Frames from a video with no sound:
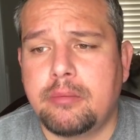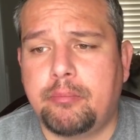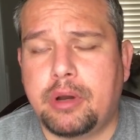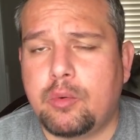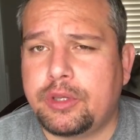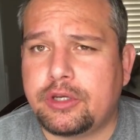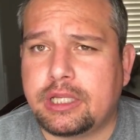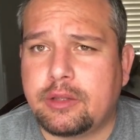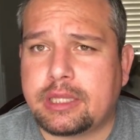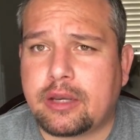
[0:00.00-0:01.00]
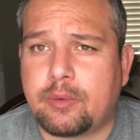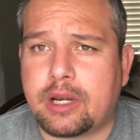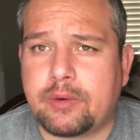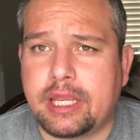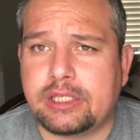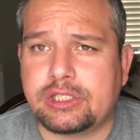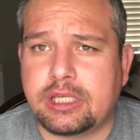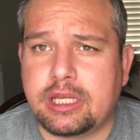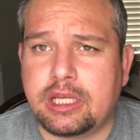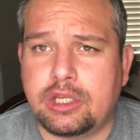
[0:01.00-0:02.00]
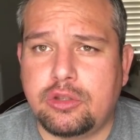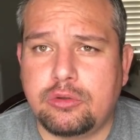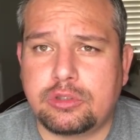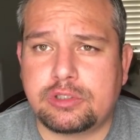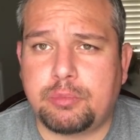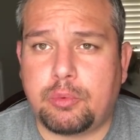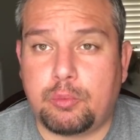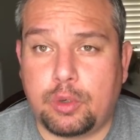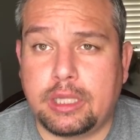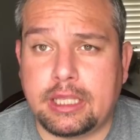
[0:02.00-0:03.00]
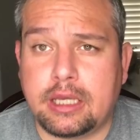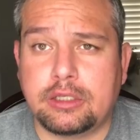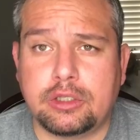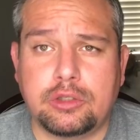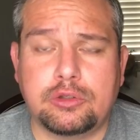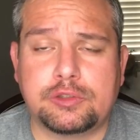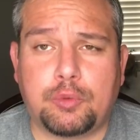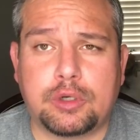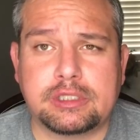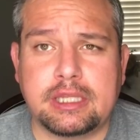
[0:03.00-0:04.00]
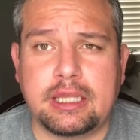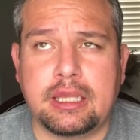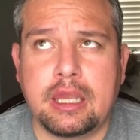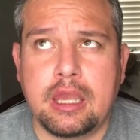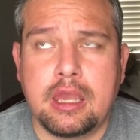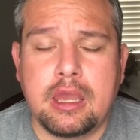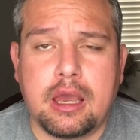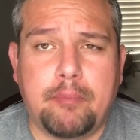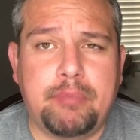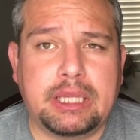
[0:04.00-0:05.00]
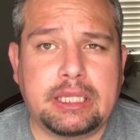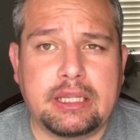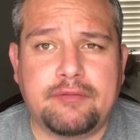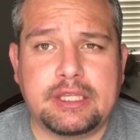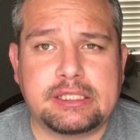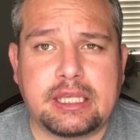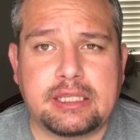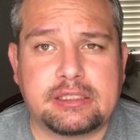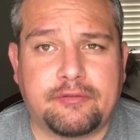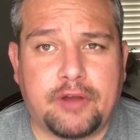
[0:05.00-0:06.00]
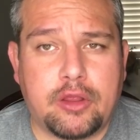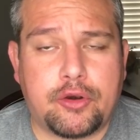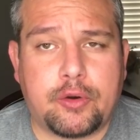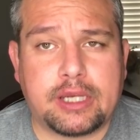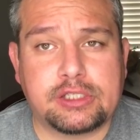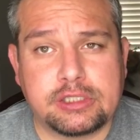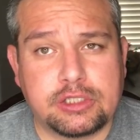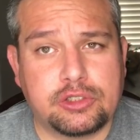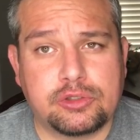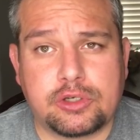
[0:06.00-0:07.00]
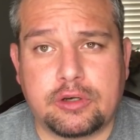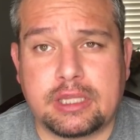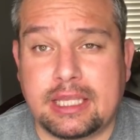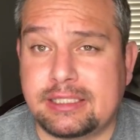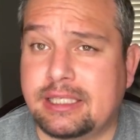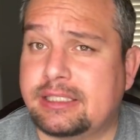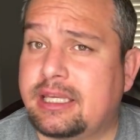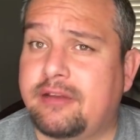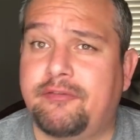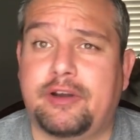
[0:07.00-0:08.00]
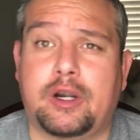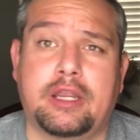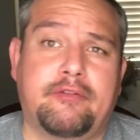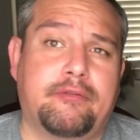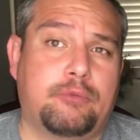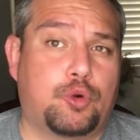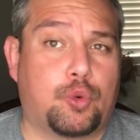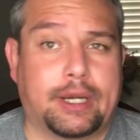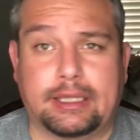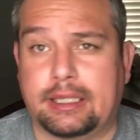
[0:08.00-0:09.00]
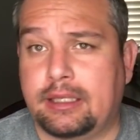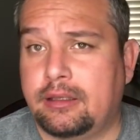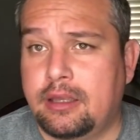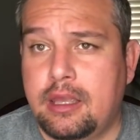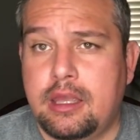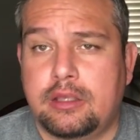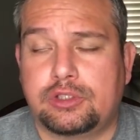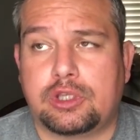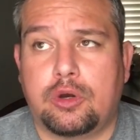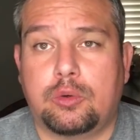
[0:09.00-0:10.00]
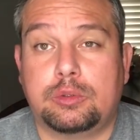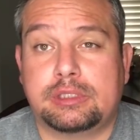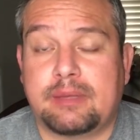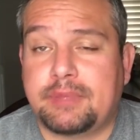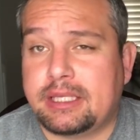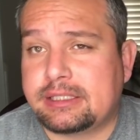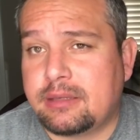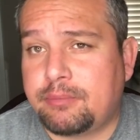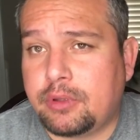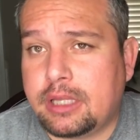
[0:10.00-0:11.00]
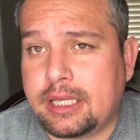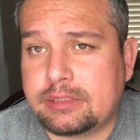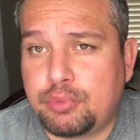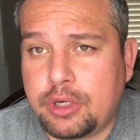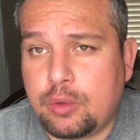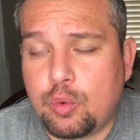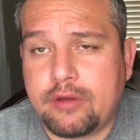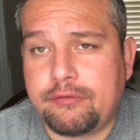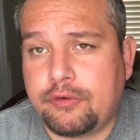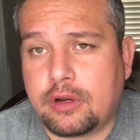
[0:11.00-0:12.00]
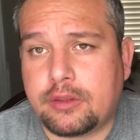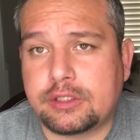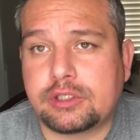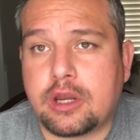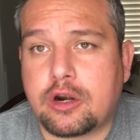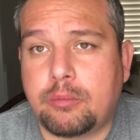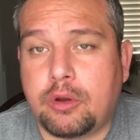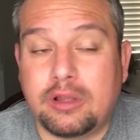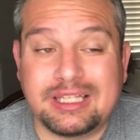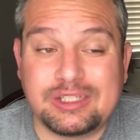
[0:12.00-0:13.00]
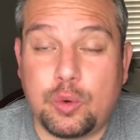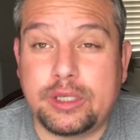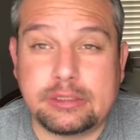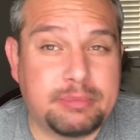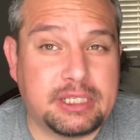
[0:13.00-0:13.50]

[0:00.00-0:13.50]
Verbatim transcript: But when you're dealing with like recreation and youth, really young youth sports, the ability of these kids to follow directions and do certain things is going to vary greatly. So, something as simple as putting one foot on the soccer ball is going to